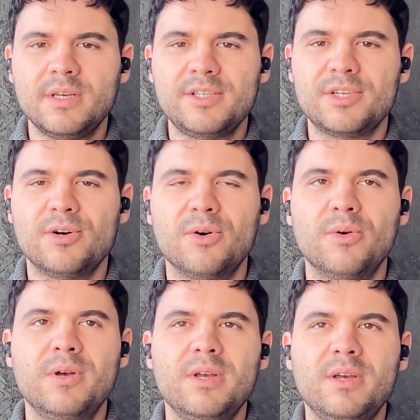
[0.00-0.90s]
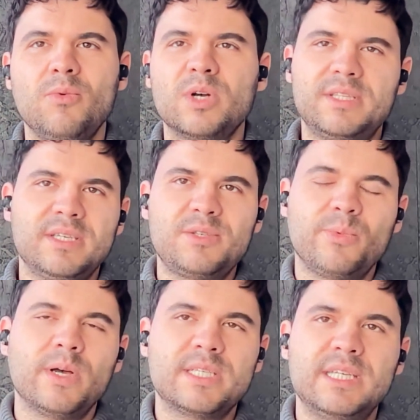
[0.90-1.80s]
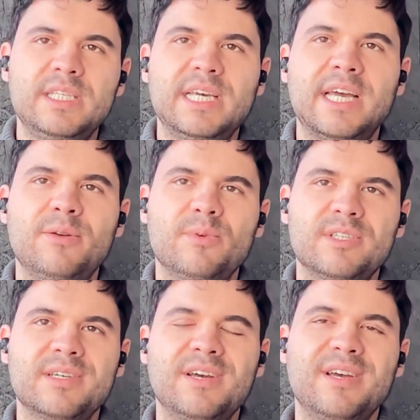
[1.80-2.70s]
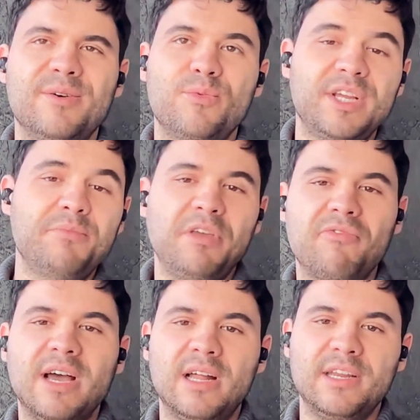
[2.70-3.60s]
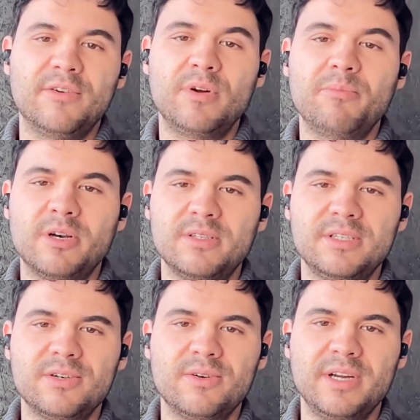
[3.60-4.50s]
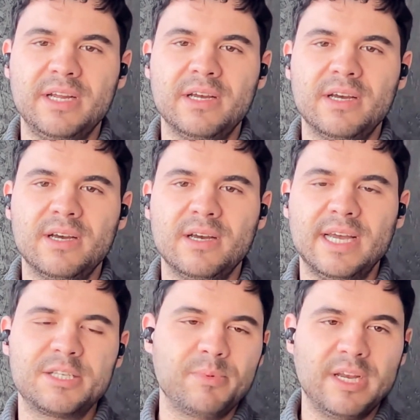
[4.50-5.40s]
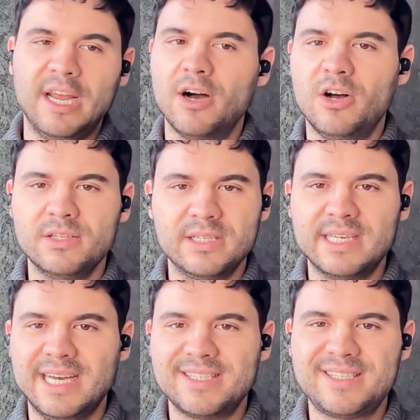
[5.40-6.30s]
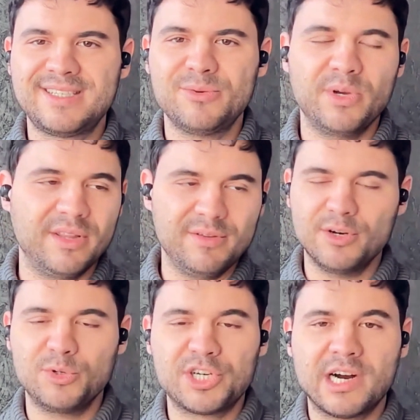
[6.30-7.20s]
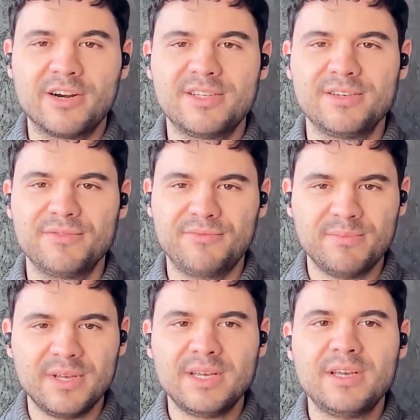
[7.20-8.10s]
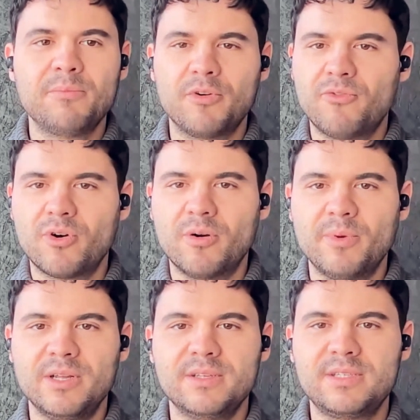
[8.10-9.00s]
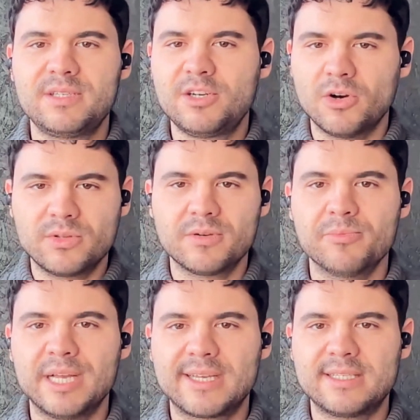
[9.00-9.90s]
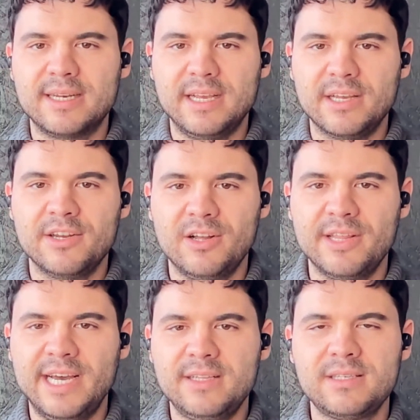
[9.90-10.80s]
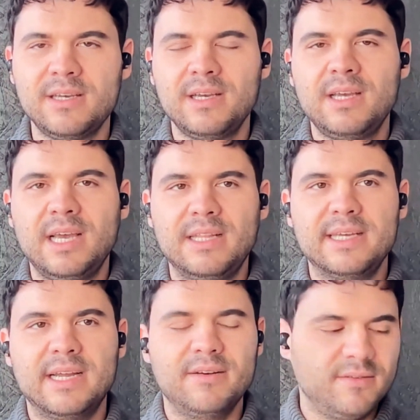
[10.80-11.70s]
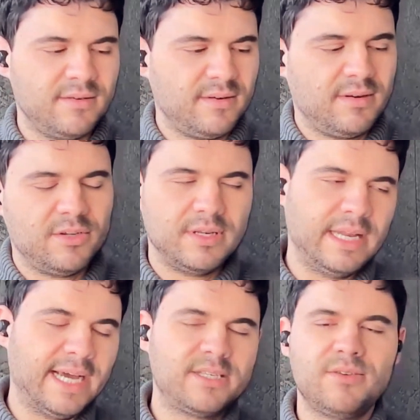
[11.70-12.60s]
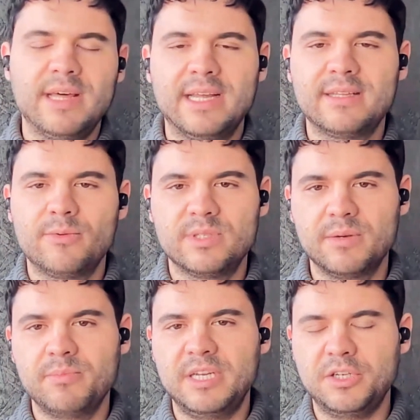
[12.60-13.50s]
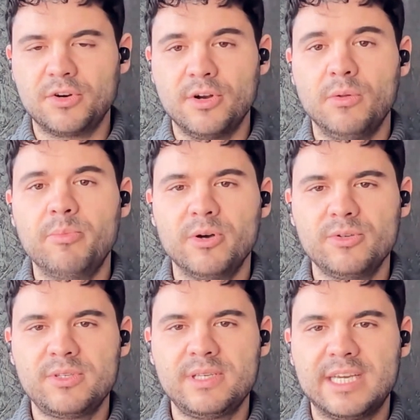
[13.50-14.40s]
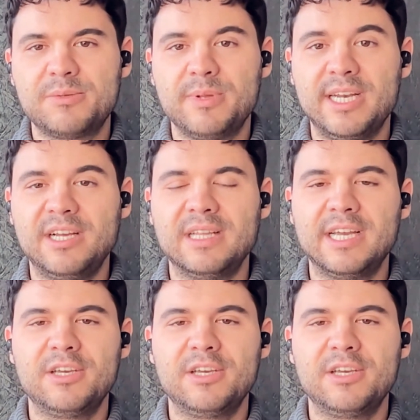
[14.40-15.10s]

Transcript: So what this was in the end was a README file in a repository explaining all the tests with charts of performance, code complexity, and all that. And then next to that, there was an internal post explaining